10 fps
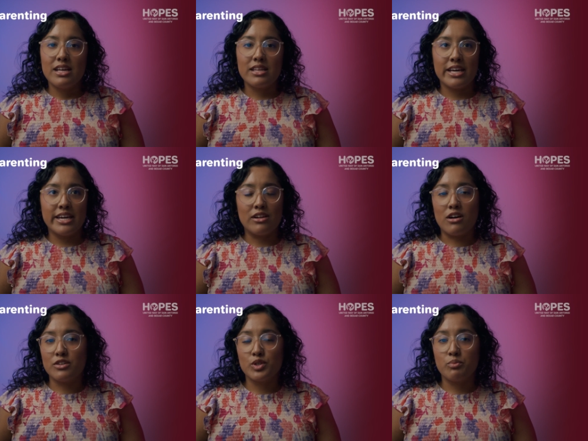They can
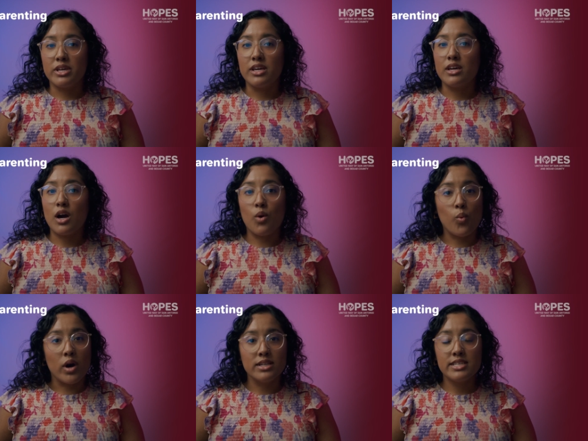also be a
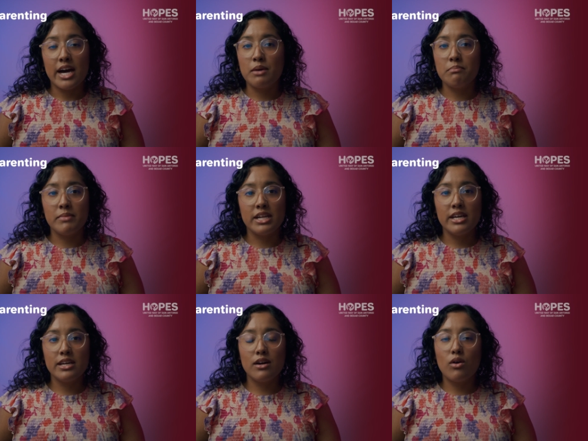one time
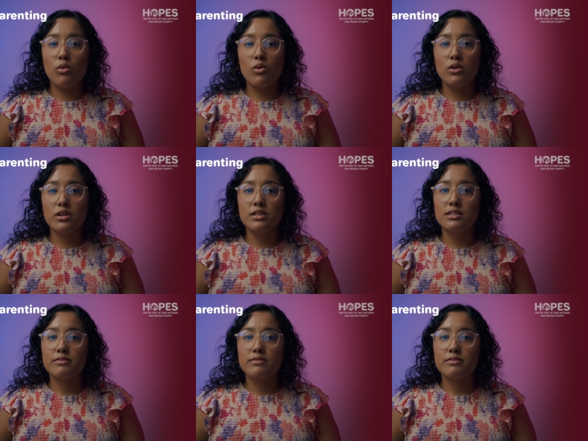meeting or